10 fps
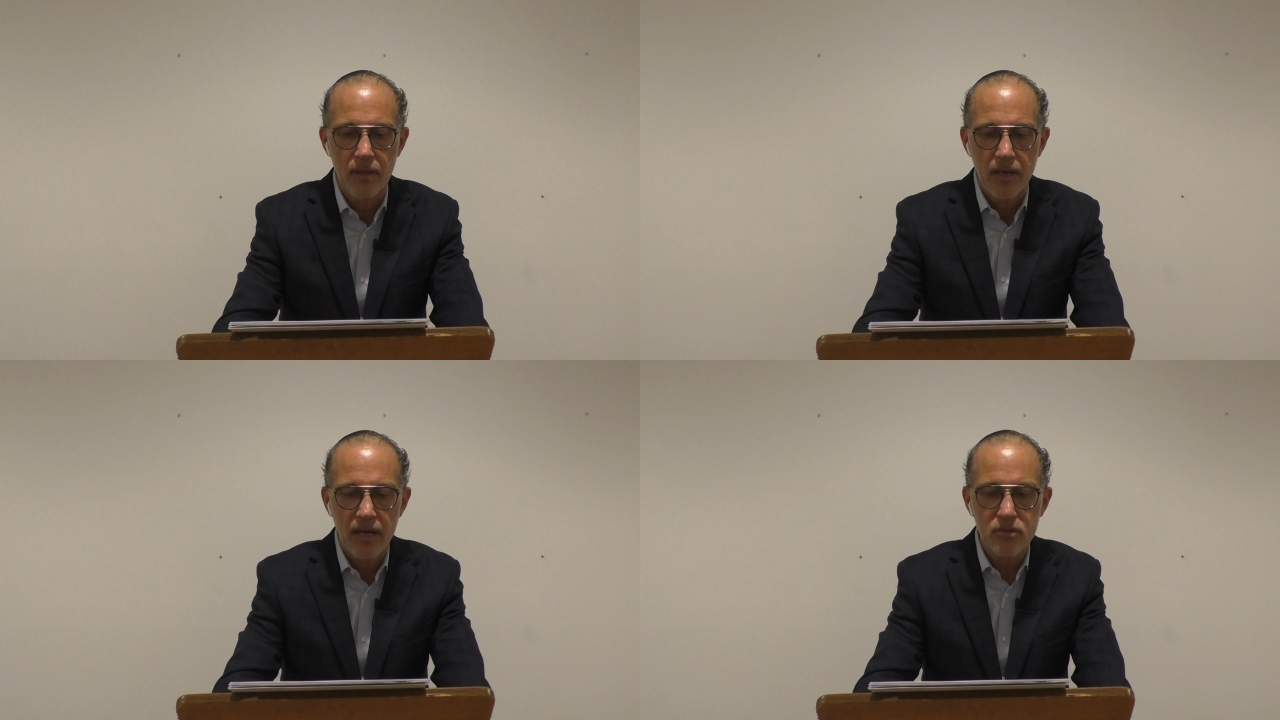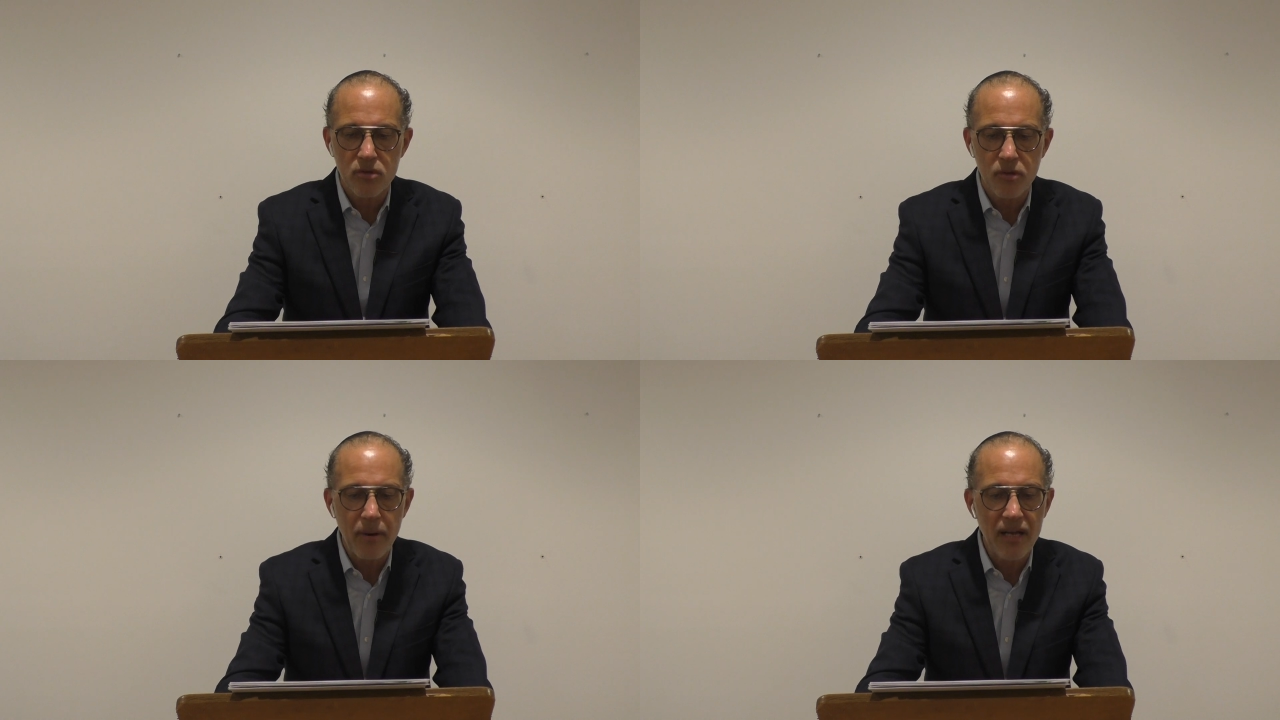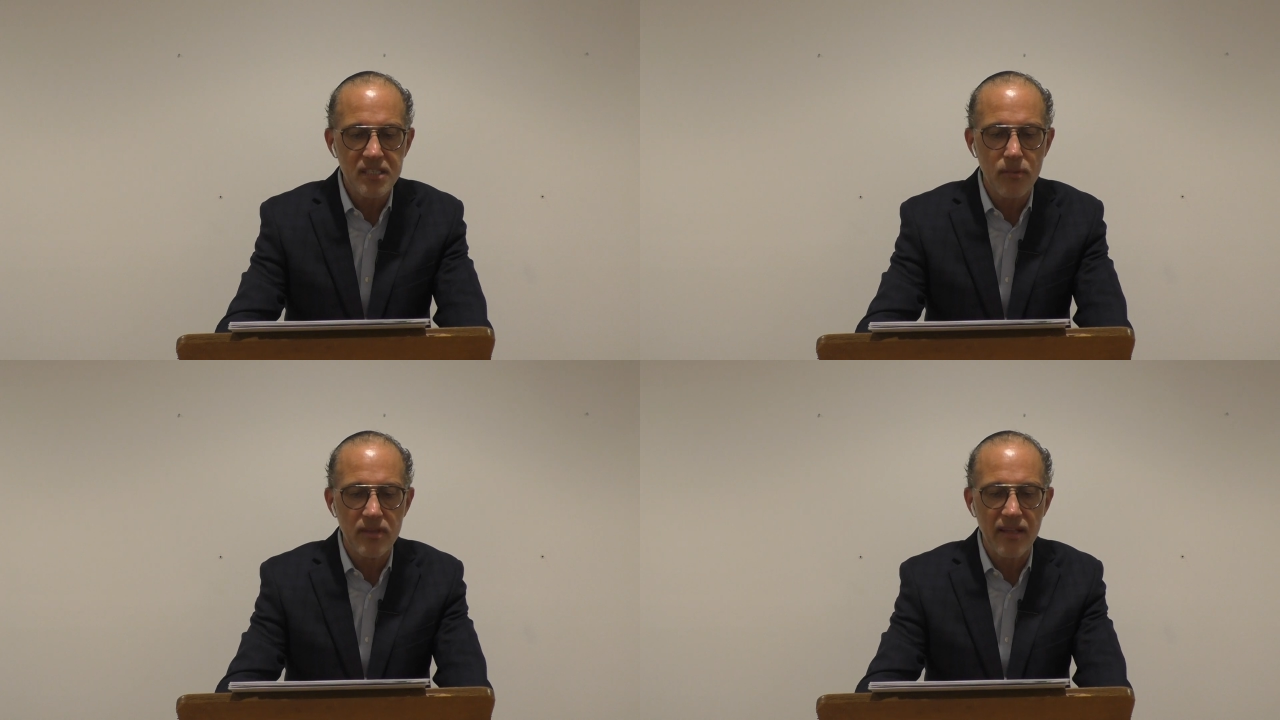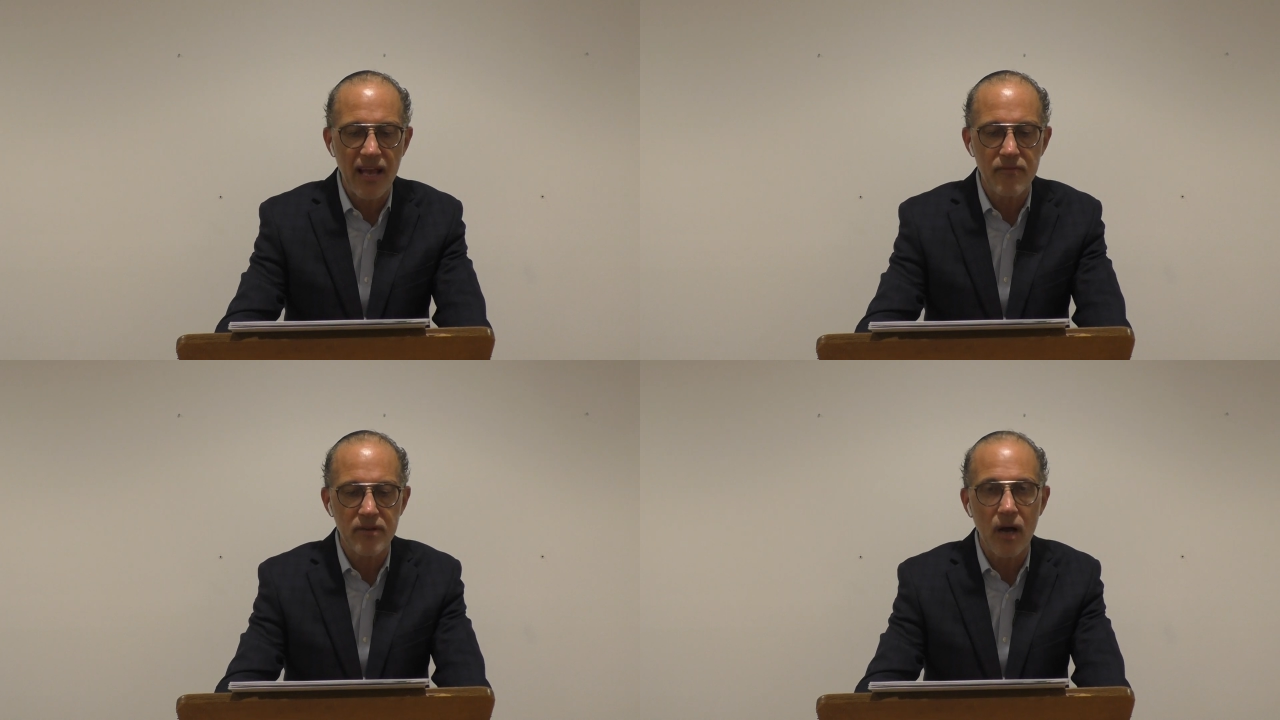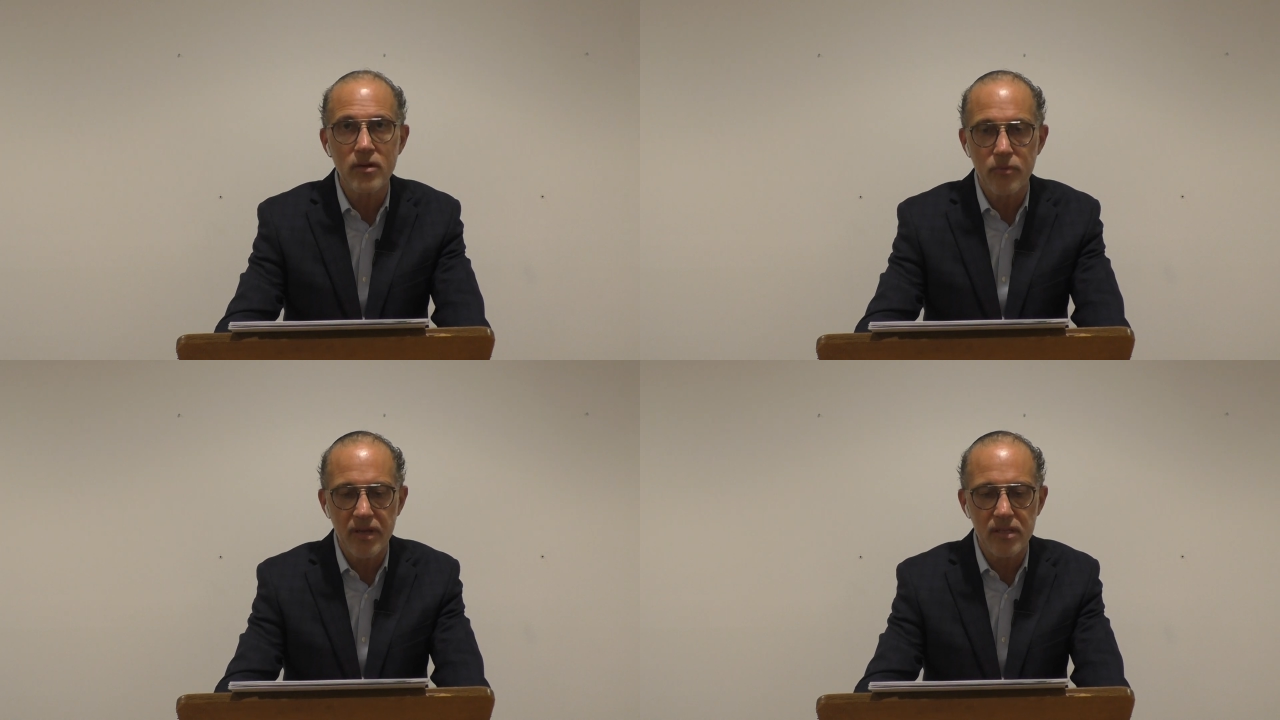It's also possible that they have an
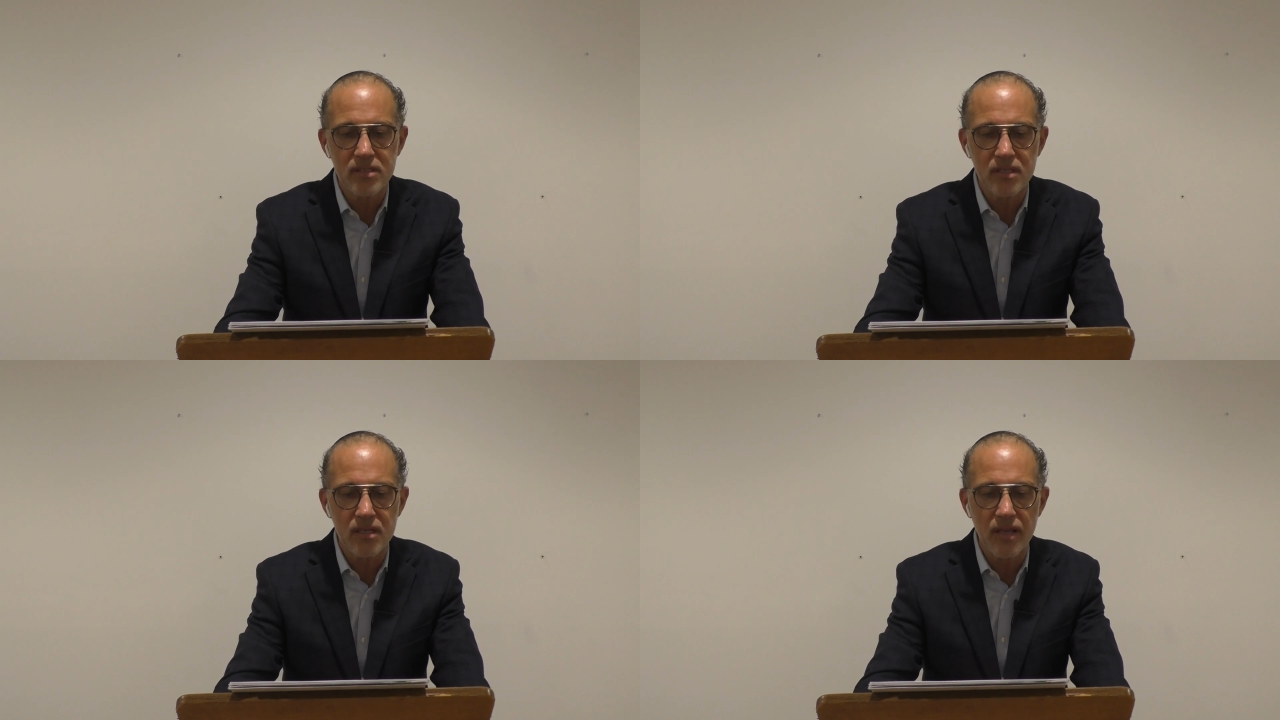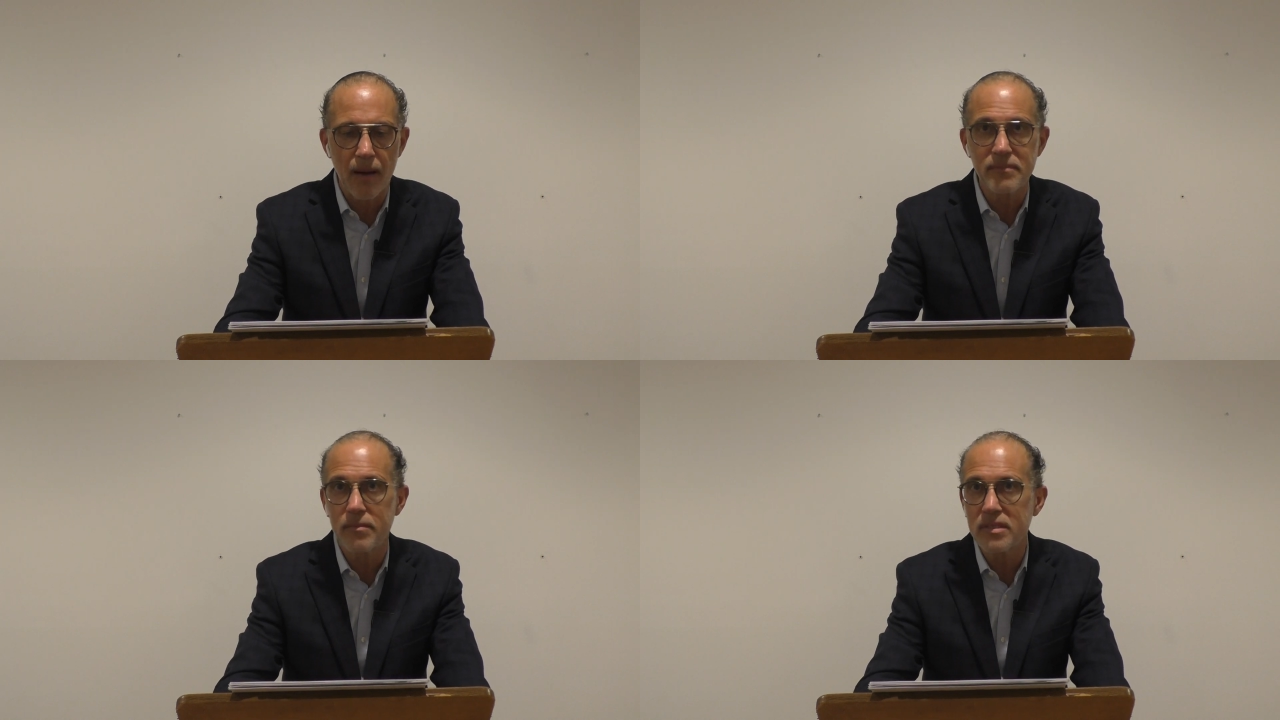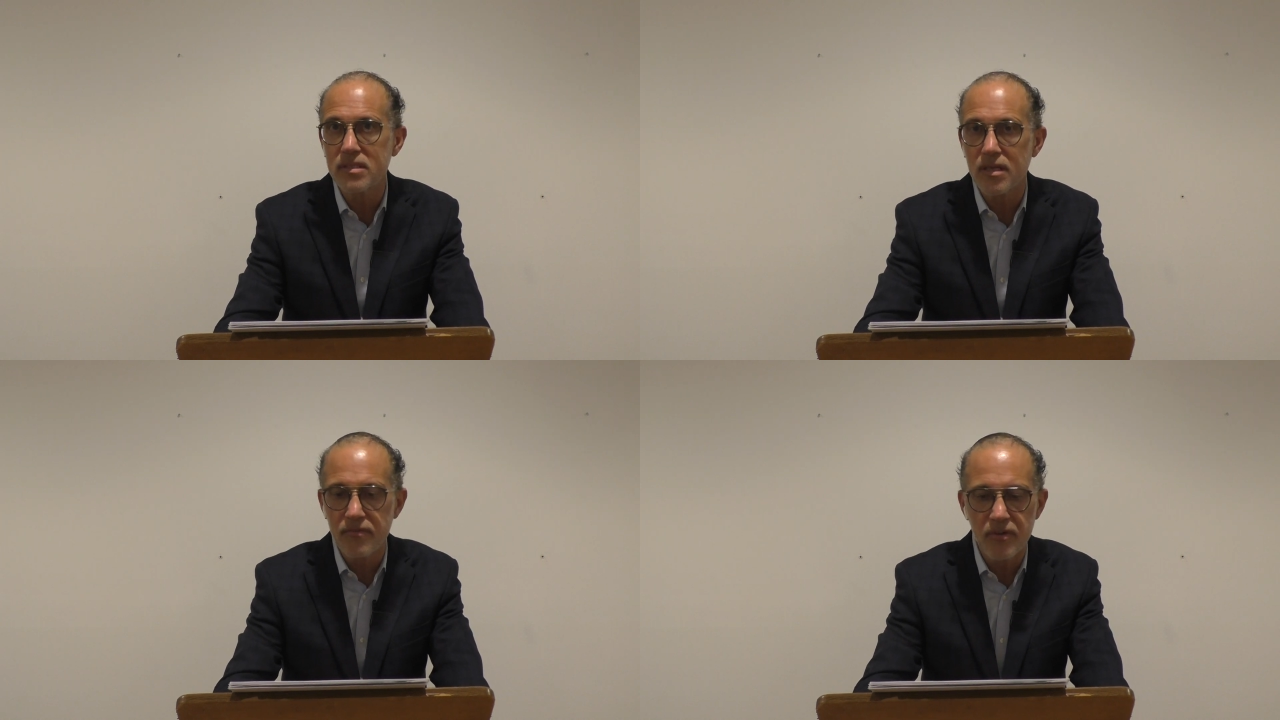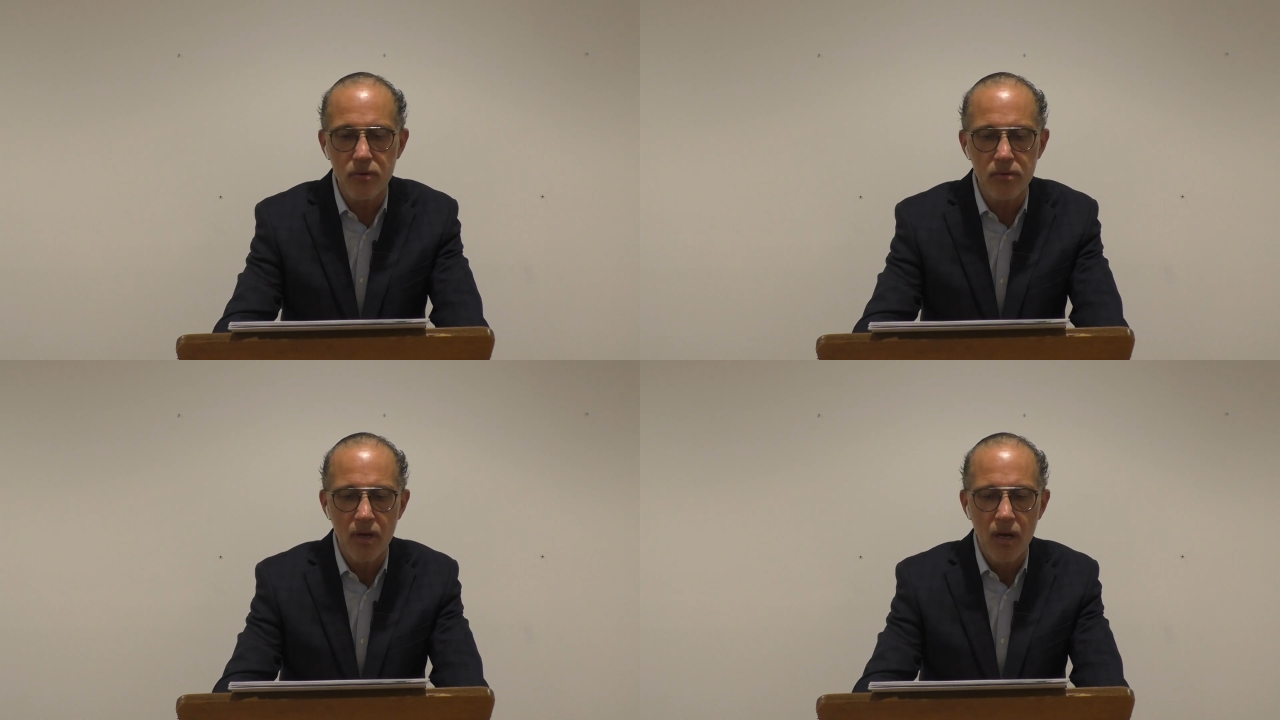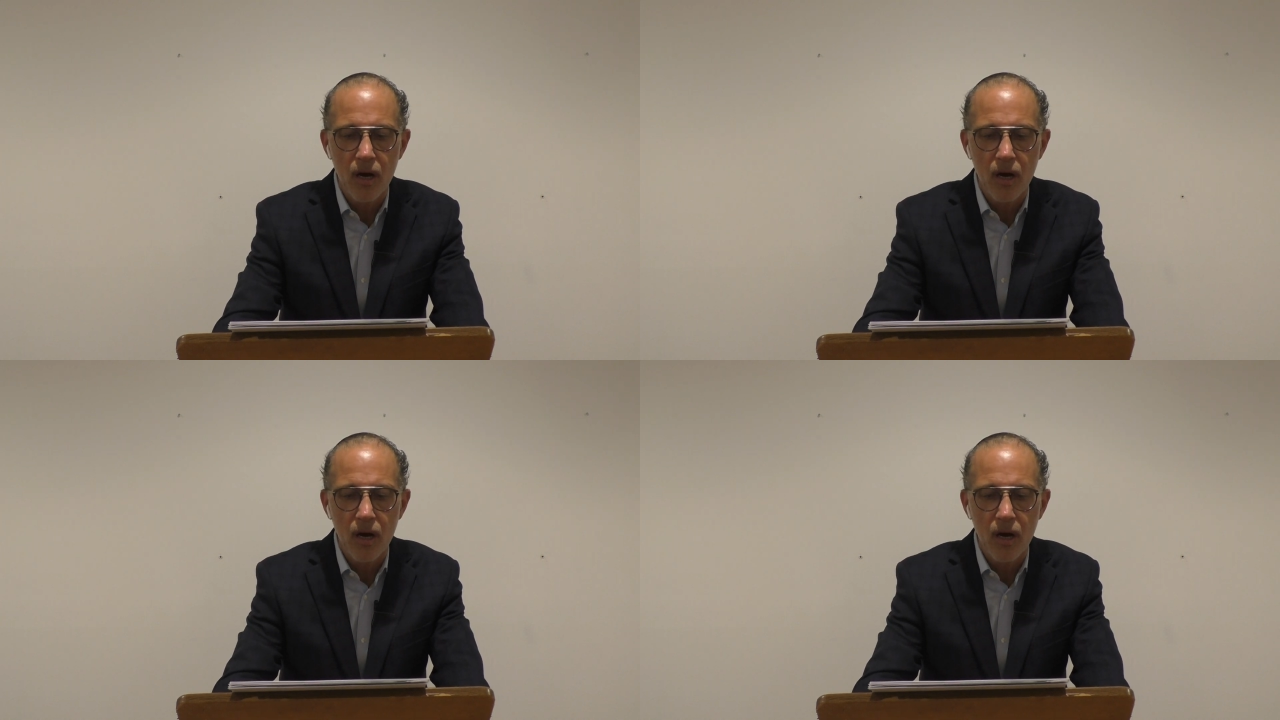unrealistically optimistic view